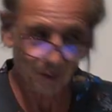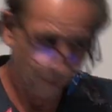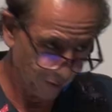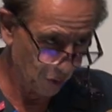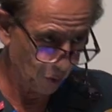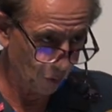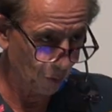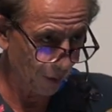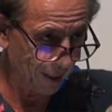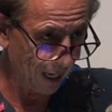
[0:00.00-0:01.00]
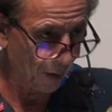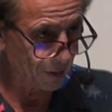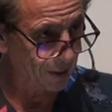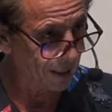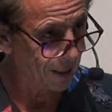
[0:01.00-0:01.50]
Physical queen now
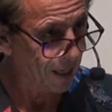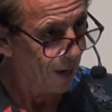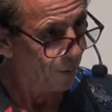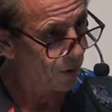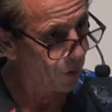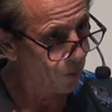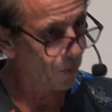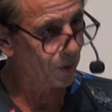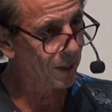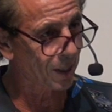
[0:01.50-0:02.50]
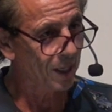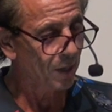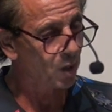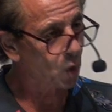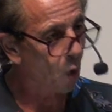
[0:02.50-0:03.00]
is dead. When you look at
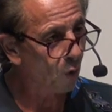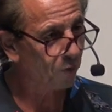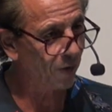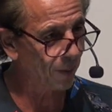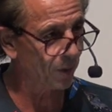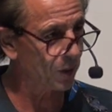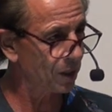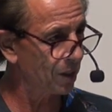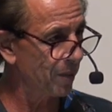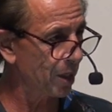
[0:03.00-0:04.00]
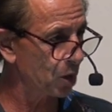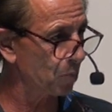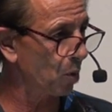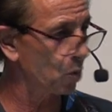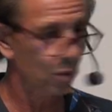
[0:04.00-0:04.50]
this, whole family is going to be
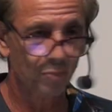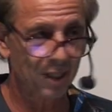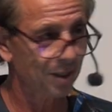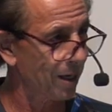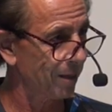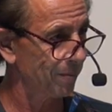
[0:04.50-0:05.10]
exposed big time.